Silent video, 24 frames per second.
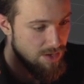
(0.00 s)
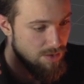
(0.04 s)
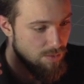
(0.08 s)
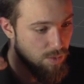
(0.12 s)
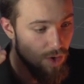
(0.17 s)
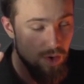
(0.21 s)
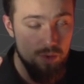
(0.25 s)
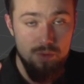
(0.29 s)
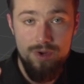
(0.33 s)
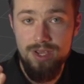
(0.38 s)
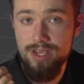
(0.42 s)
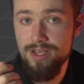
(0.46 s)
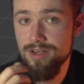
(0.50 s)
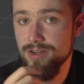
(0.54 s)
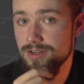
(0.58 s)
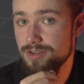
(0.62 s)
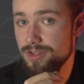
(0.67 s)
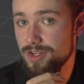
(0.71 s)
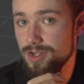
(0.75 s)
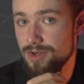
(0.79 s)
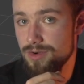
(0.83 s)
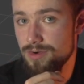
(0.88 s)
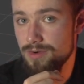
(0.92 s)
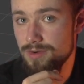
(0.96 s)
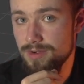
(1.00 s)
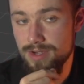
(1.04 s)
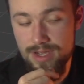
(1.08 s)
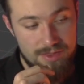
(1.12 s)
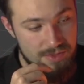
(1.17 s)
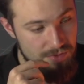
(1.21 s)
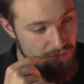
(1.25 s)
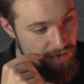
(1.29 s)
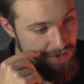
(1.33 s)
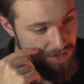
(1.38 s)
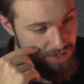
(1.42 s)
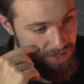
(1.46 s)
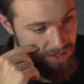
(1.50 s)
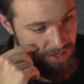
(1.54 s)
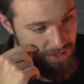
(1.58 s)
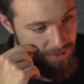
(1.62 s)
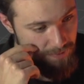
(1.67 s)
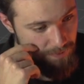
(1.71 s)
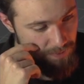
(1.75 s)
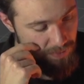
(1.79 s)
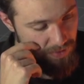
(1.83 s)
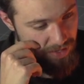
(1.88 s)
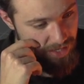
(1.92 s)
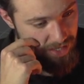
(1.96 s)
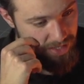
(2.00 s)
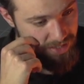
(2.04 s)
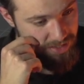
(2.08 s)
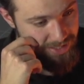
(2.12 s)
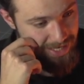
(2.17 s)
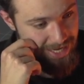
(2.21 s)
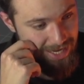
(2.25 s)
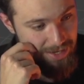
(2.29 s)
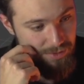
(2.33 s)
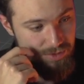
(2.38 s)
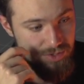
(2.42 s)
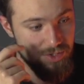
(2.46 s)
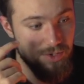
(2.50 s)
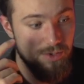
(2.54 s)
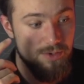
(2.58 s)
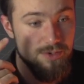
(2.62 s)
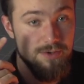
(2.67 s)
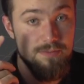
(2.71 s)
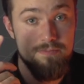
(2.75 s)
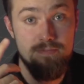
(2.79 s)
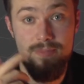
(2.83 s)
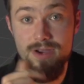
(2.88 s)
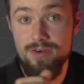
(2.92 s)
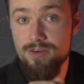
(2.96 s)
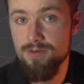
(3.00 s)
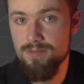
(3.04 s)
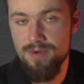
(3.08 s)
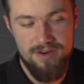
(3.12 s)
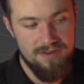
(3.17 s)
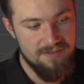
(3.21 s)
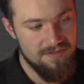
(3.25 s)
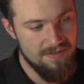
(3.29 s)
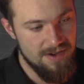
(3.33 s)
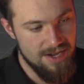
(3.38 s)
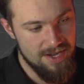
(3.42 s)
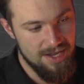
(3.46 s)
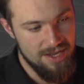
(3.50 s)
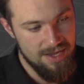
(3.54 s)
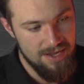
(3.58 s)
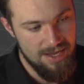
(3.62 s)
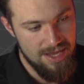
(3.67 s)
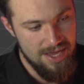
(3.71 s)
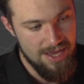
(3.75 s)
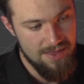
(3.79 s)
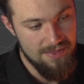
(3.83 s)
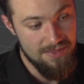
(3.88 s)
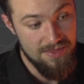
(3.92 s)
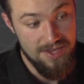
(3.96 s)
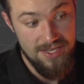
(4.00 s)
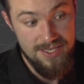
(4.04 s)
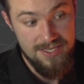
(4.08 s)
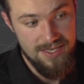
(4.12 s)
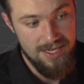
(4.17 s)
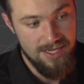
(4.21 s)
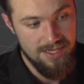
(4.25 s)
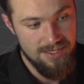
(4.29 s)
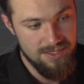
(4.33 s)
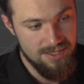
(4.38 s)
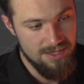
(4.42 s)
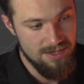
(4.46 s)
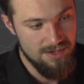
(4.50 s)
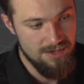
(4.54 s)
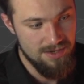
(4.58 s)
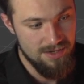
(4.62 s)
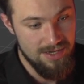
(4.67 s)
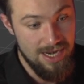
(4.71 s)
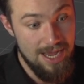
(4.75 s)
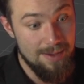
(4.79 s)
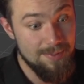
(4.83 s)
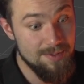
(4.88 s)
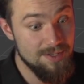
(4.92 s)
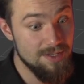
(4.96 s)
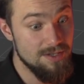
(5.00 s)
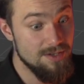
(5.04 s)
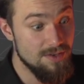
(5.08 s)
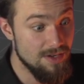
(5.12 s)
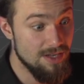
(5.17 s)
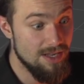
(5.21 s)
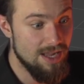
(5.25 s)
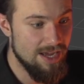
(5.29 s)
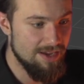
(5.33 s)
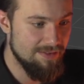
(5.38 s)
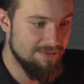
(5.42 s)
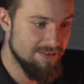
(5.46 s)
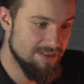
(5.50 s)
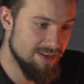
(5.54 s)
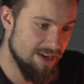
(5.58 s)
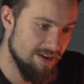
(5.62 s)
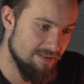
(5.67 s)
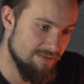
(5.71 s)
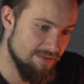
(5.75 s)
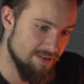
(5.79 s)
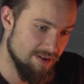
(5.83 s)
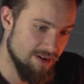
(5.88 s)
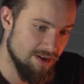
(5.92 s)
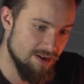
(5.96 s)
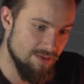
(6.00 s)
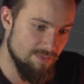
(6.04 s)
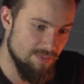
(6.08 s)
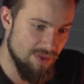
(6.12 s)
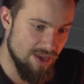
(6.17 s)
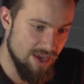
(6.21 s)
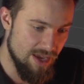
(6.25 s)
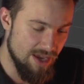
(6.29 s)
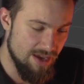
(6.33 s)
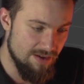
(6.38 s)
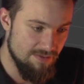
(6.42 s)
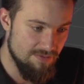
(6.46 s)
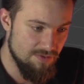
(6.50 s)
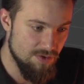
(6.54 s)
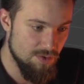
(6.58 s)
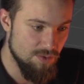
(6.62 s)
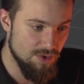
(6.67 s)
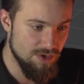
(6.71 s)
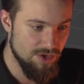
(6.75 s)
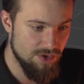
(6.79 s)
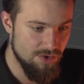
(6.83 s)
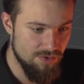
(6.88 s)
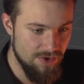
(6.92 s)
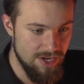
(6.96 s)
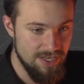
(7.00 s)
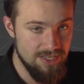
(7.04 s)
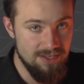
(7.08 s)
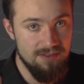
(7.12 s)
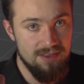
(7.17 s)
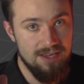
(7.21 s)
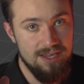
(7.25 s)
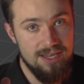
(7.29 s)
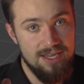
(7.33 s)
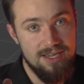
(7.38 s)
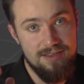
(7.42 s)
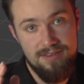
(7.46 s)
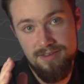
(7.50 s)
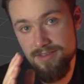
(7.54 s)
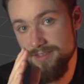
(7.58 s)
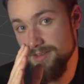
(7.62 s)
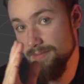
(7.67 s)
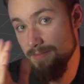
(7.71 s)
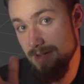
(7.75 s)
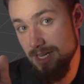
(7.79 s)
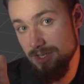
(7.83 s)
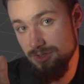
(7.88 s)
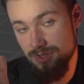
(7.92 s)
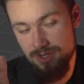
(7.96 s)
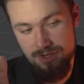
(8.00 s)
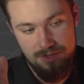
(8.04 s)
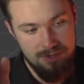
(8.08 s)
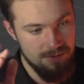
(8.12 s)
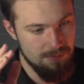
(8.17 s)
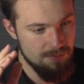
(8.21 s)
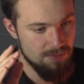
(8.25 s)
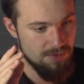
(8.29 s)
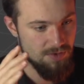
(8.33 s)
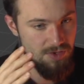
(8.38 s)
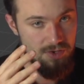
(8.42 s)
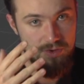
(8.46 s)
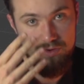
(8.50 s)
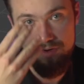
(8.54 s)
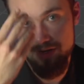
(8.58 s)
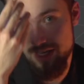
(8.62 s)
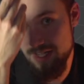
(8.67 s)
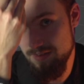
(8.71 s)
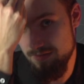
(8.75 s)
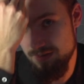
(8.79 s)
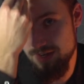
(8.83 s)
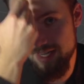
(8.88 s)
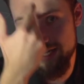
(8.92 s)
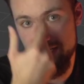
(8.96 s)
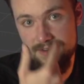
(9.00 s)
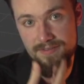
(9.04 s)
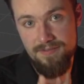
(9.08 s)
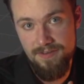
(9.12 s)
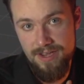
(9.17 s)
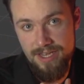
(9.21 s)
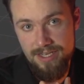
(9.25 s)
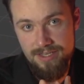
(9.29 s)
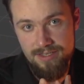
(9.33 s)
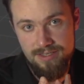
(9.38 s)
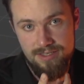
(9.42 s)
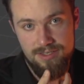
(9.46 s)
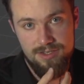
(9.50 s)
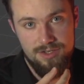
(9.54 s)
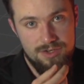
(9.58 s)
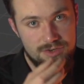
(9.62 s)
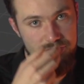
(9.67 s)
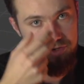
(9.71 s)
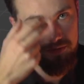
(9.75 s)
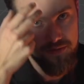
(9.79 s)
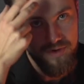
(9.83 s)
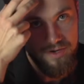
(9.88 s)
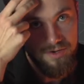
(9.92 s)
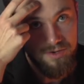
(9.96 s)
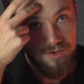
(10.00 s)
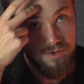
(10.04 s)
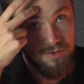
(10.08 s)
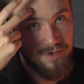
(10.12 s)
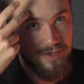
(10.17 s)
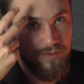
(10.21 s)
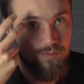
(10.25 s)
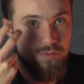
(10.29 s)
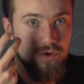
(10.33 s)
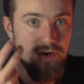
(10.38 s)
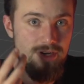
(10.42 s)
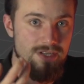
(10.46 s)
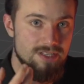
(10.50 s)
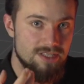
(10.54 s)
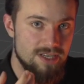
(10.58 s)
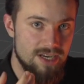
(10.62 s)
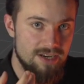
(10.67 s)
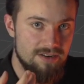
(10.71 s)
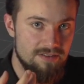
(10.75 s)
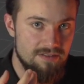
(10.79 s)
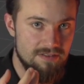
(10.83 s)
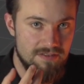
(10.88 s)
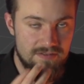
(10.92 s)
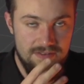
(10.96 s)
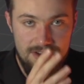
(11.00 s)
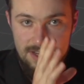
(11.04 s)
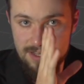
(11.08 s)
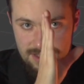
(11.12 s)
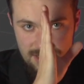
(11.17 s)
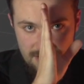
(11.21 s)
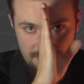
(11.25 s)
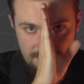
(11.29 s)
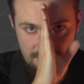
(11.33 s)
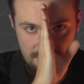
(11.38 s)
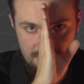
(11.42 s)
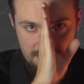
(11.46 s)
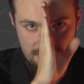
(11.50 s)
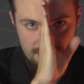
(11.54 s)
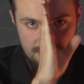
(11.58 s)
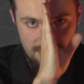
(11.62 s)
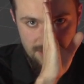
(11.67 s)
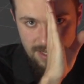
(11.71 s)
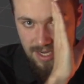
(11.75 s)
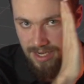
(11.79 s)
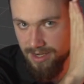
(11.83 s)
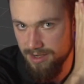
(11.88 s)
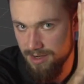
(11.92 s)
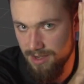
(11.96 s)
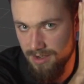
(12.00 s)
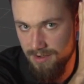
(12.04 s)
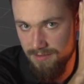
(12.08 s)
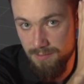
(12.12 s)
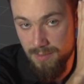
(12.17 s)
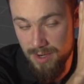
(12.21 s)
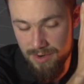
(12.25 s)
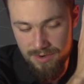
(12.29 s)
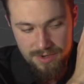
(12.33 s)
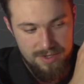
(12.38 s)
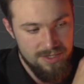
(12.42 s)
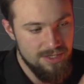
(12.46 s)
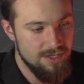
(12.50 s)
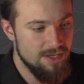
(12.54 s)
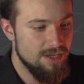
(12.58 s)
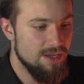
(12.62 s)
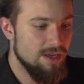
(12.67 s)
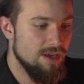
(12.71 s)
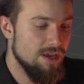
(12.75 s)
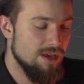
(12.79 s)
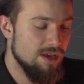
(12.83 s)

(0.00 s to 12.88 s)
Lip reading: What we can do in 3D is to add what's called a mirror modifier, and these things are an absolute lifesaver if you want to create something either symmetrical, so even like a face, you know, you'd model only one side of the face and have the second half mirrored,